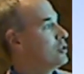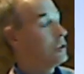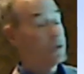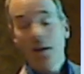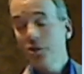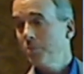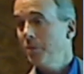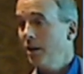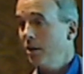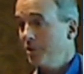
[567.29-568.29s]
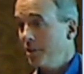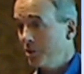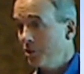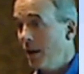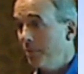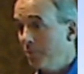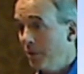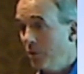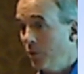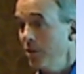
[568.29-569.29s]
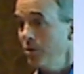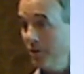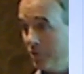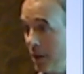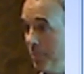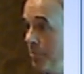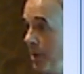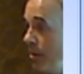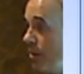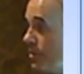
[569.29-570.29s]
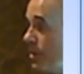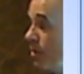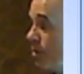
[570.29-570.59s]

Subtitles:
can change your bylaws as a chapter, by the way. You have chapter bylaws. Those